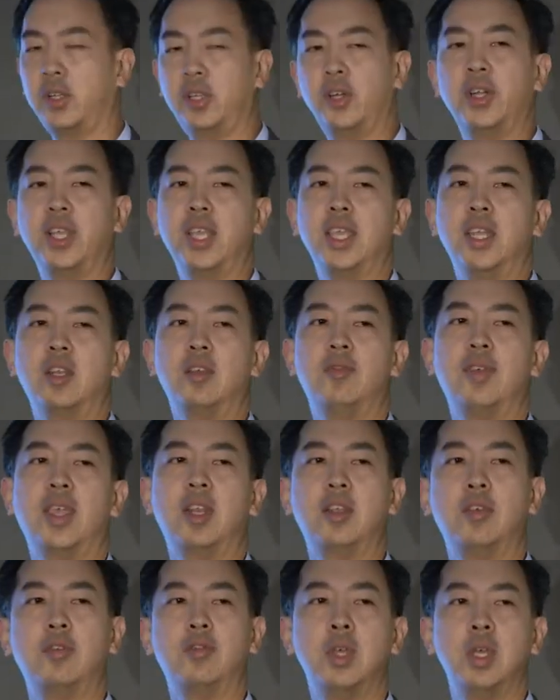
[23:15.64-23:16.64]
clearly
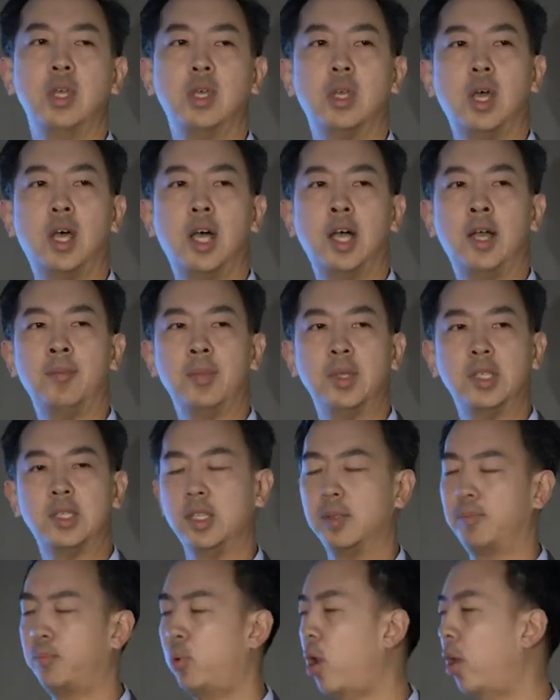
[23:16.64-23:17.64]
innovative
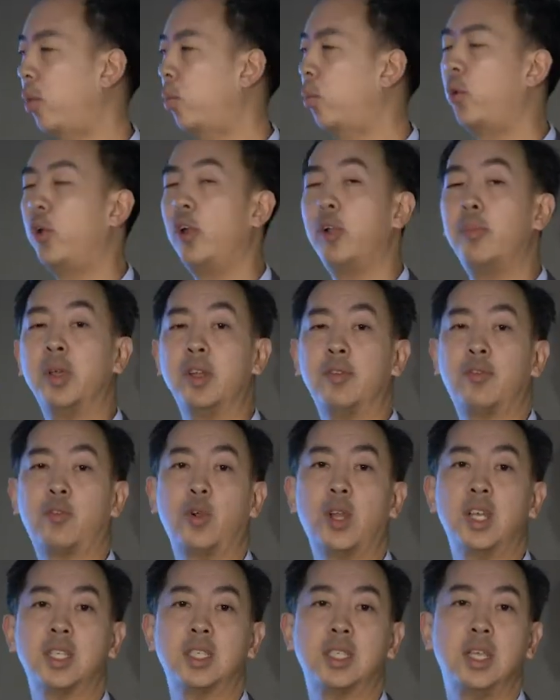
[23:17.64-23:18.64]
is a broad word, but
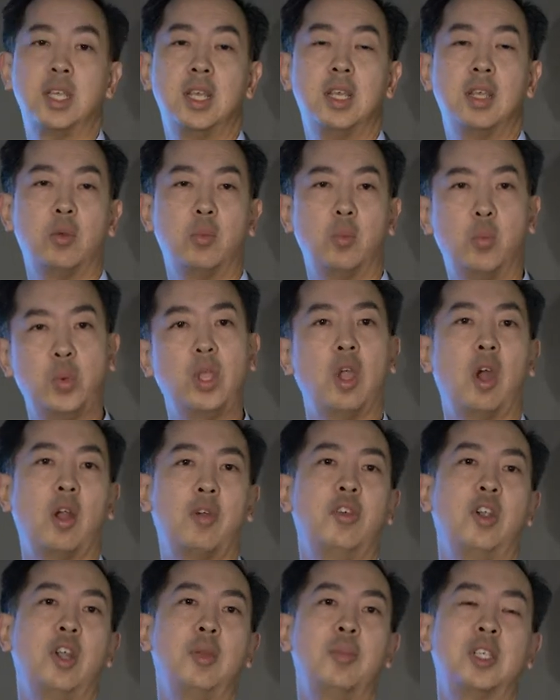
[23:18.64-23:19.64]
for us, we are
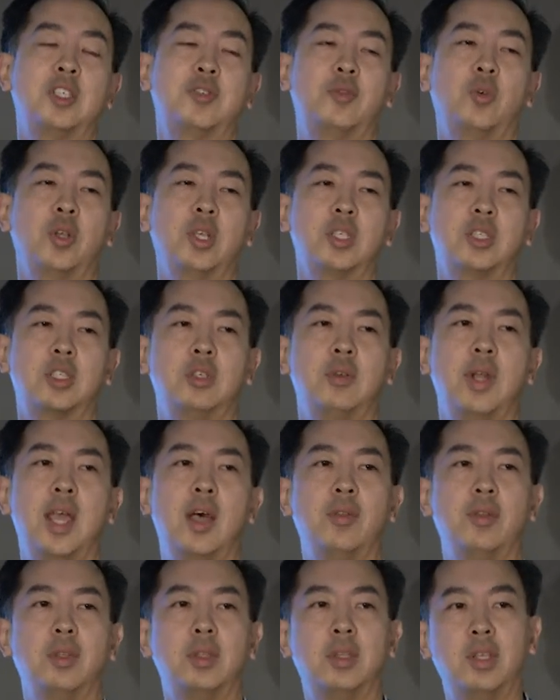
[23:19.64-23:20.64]
very much focused
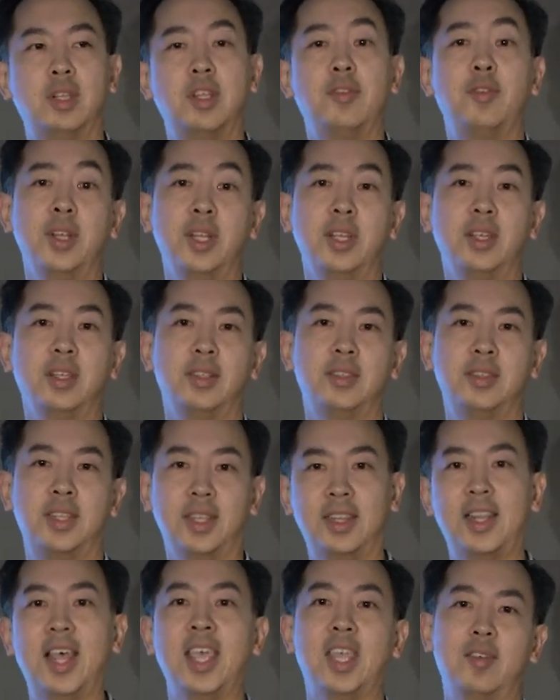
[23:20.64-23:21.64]
around delivering
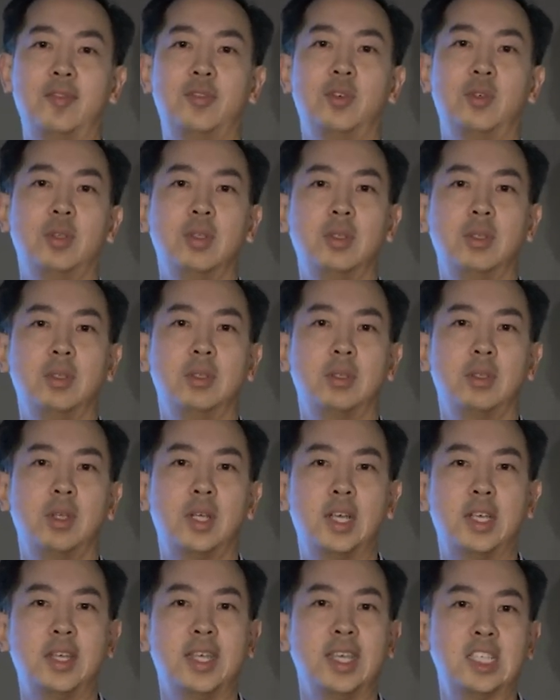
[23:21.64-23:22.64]
delightful
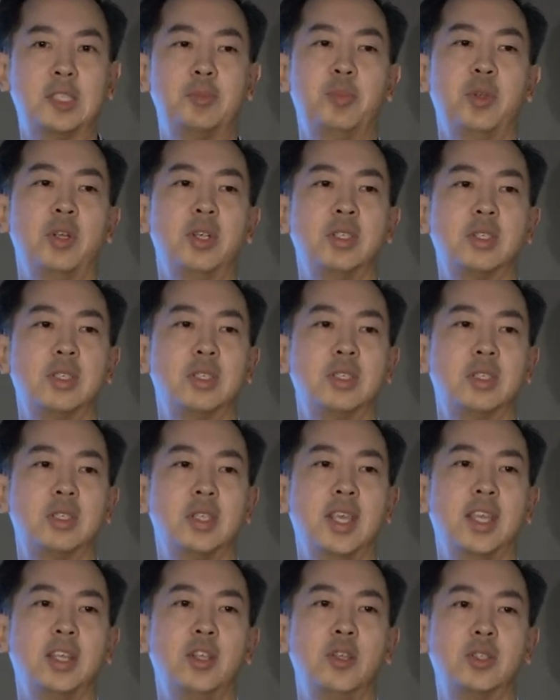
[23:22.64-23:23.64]
experiences
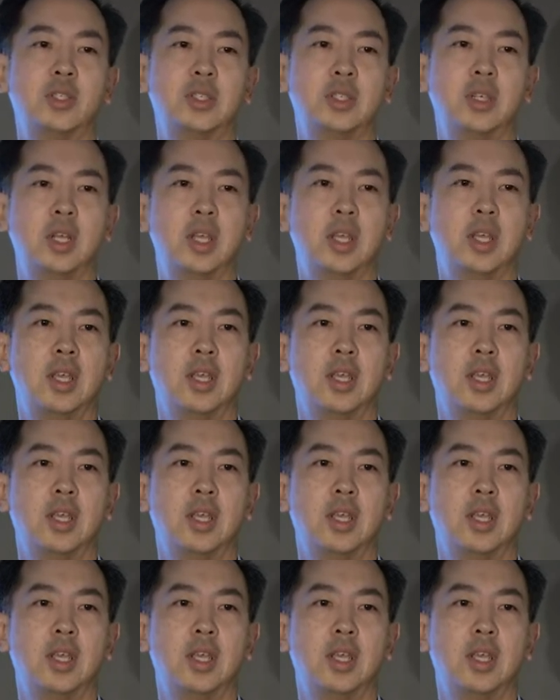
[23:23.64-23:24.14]
to the end user.